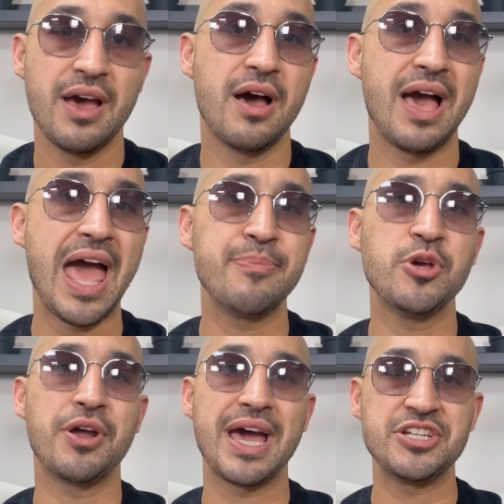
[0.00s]
Uh, add me
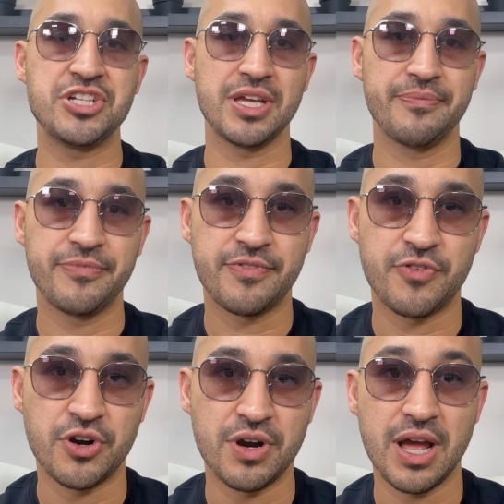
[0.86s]
on IG
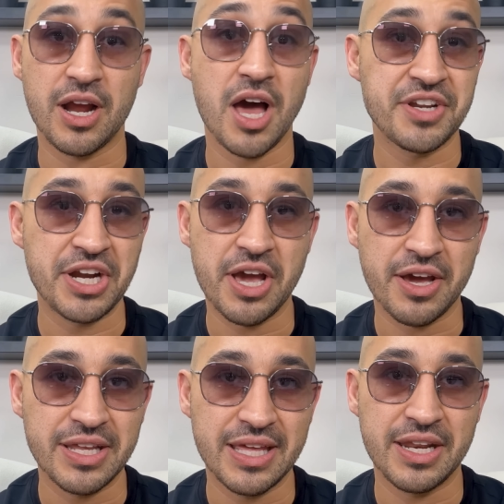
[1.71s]
for uh, content you're not
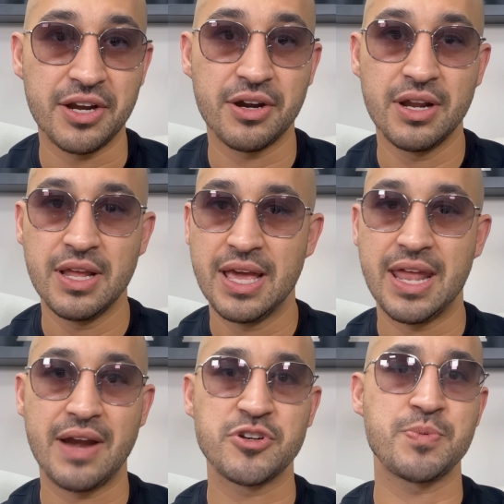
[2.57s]
going to get here,
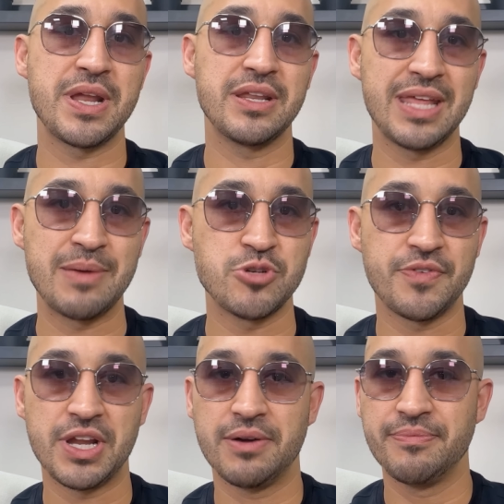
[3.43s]
and I respond to DMs
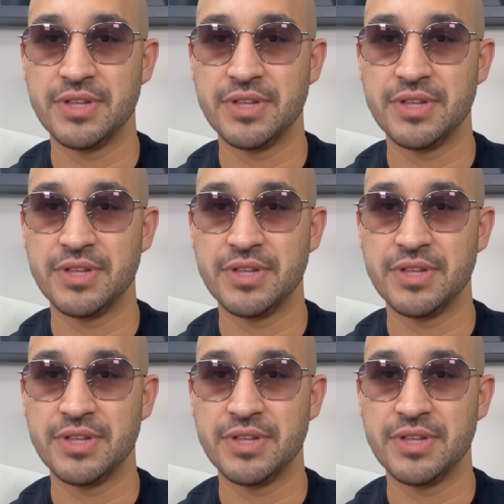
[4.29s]
over there.